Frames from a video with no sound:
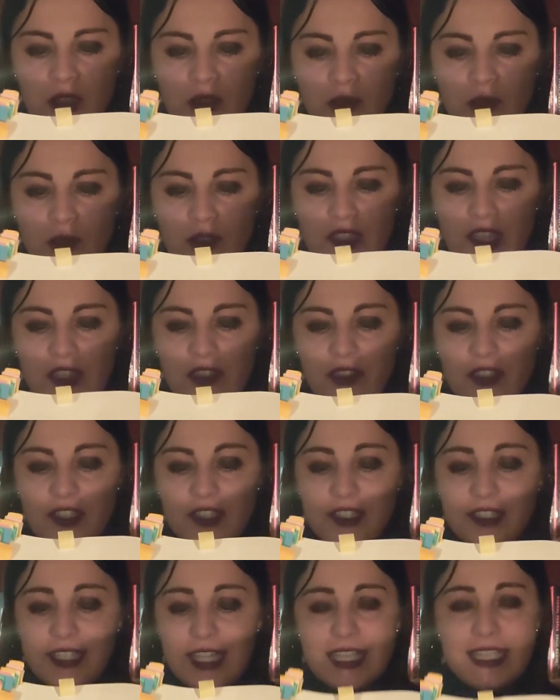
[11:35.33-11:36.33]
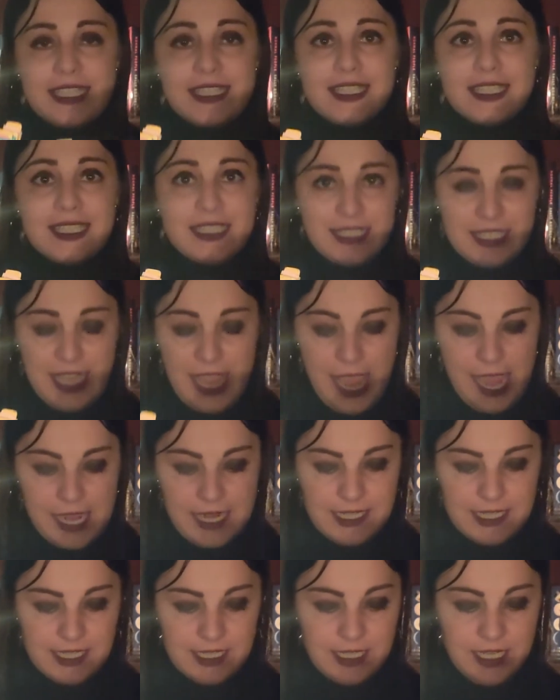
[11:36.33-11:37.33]
within the distant
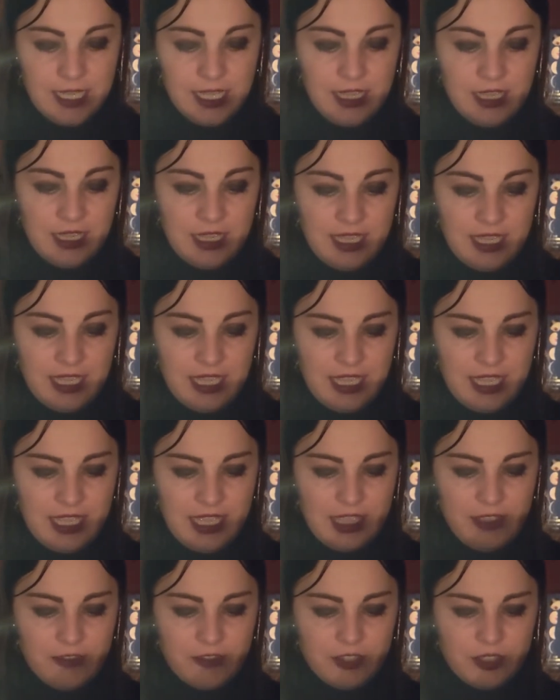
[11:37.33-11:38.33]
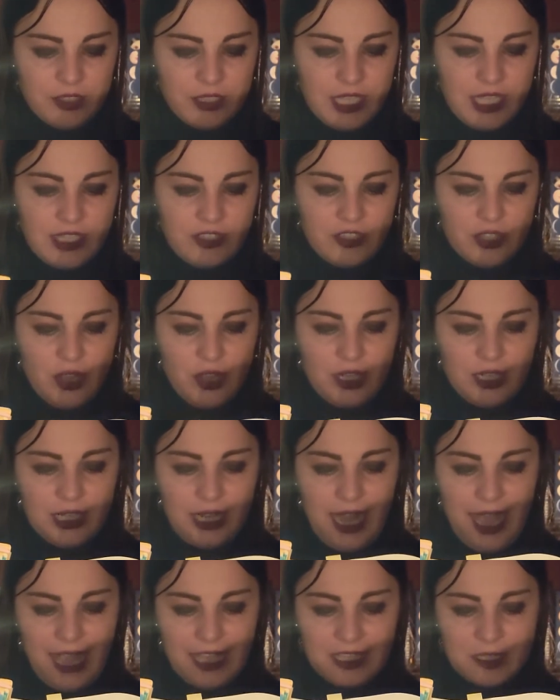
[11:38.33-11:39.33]
Aidenn, if it shall
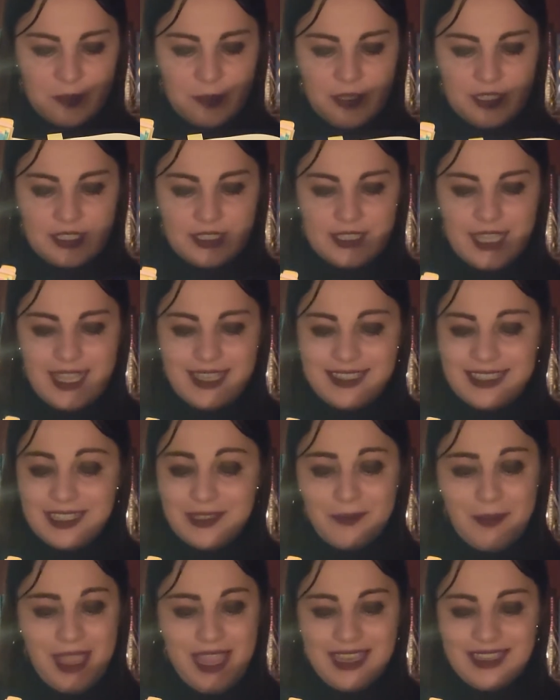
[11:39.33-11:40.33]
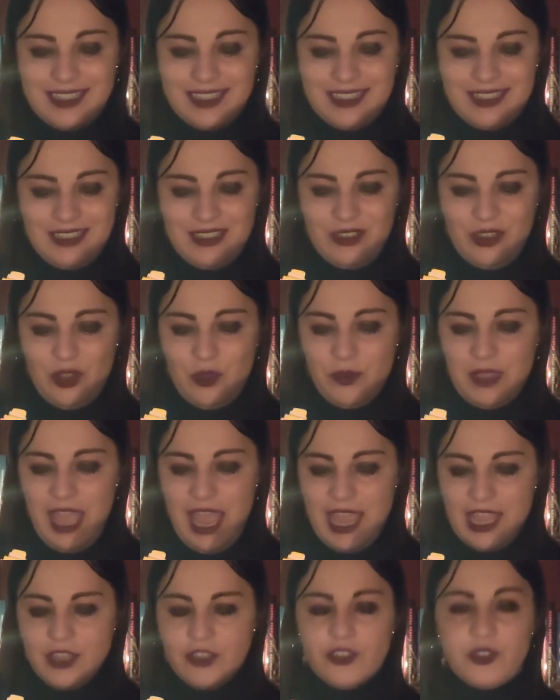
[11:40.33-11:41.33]
clasp a sainted maiden whom the
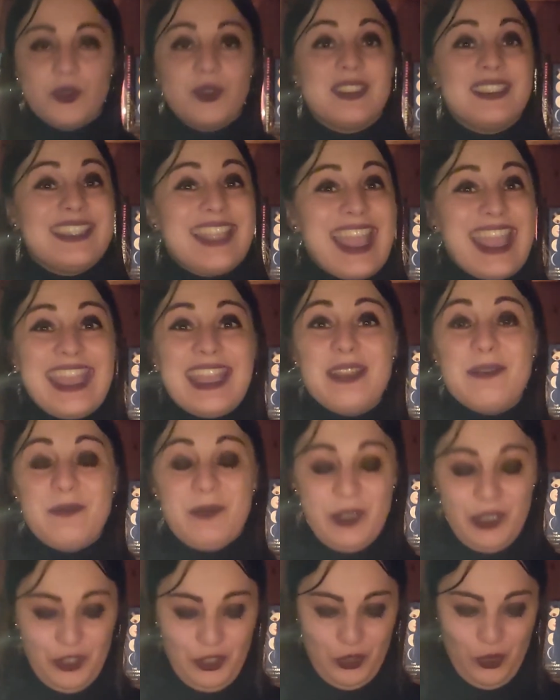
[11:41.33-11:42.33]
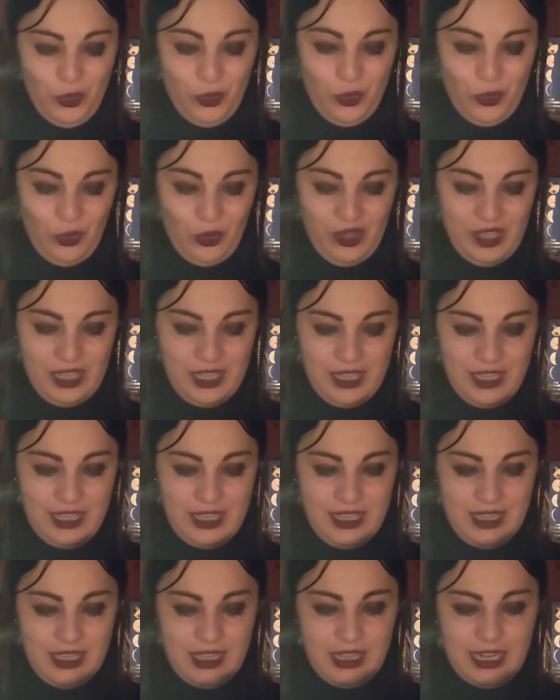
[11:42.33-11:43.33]
angels name Lenore,
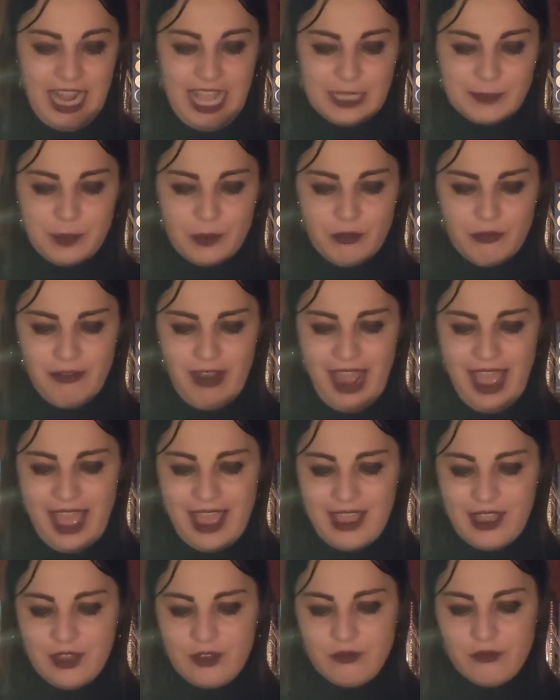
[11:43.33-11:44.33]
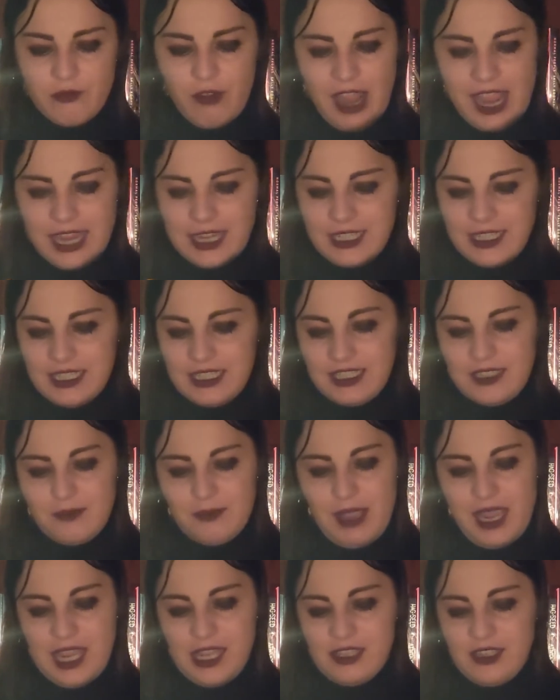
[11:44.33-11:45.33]
clasp a rare and radiant
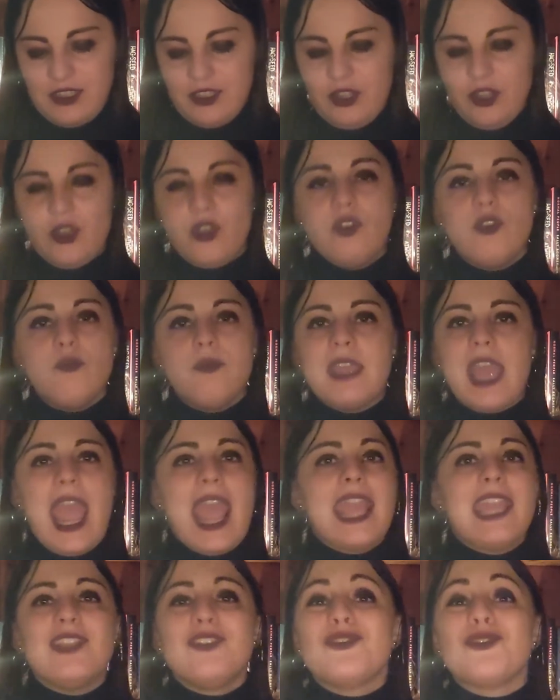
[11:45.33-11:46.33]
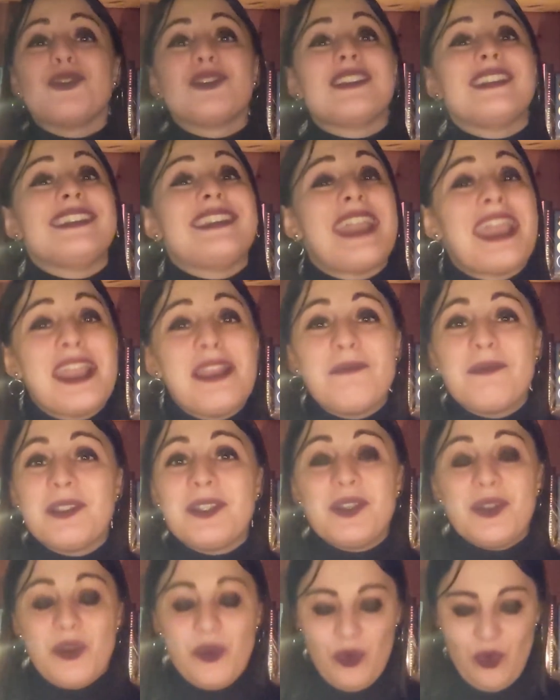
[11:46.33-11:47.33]
maiden whom the angels name
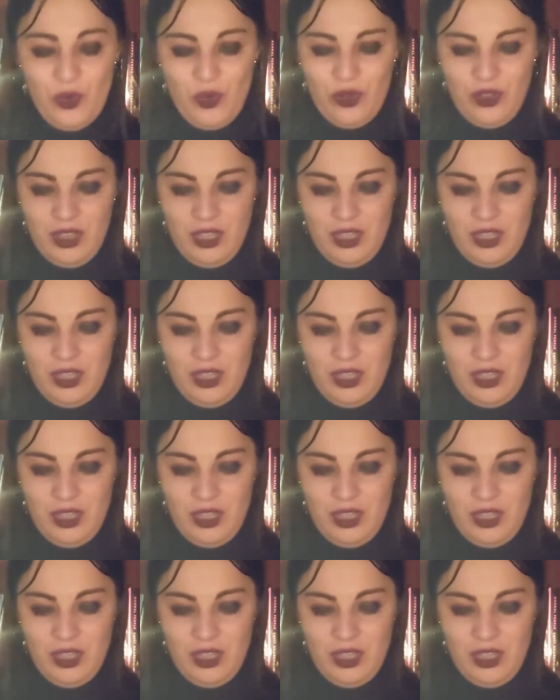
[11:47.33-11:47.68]
Lenore.